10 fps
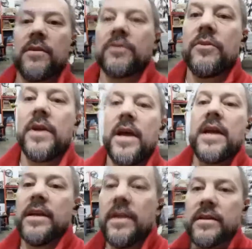
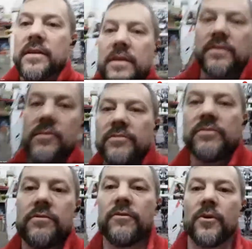created
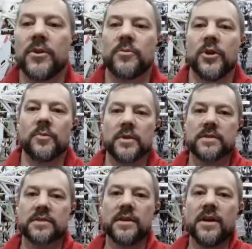for the
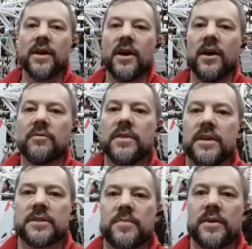purpose of the
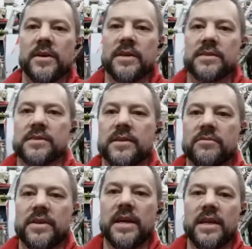experience of
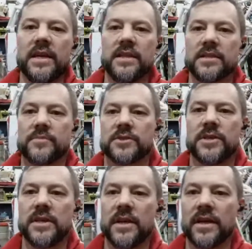getting in this
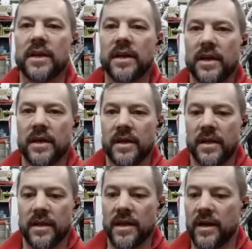machine.
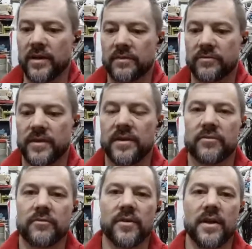Now,
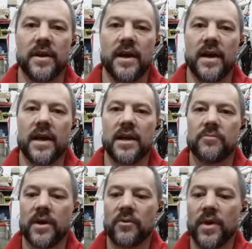if I had
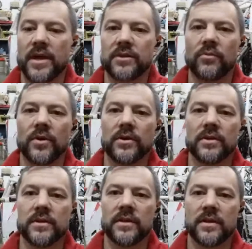my way in the
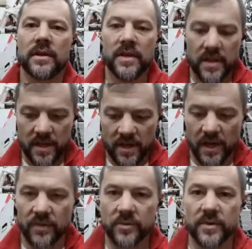world,
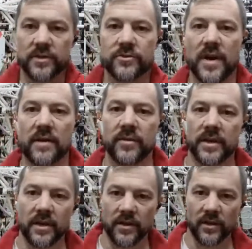I would be
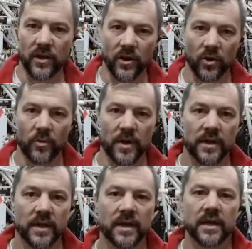traveling the globe,
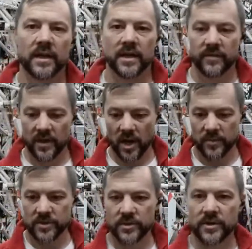giving
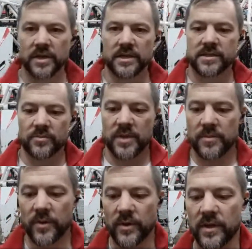opportunities to
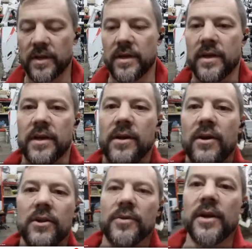people
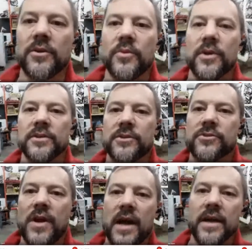all around the world to
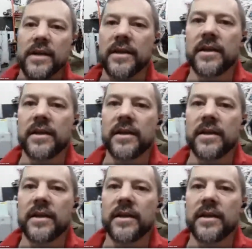try it,